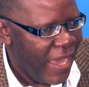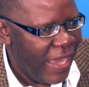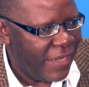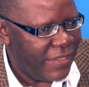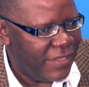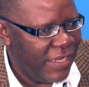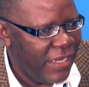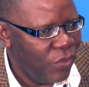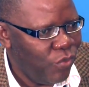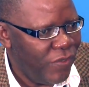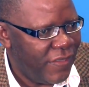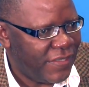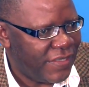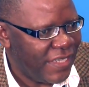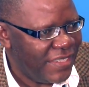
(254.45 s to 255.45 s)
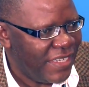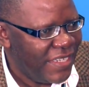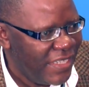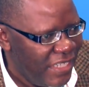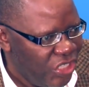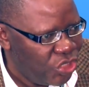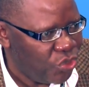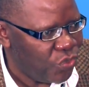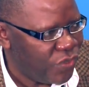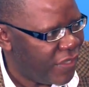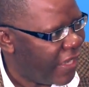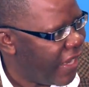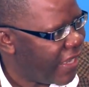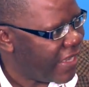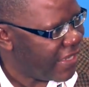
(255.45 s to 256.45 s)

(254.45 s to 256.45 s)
and dealing with certain issues that are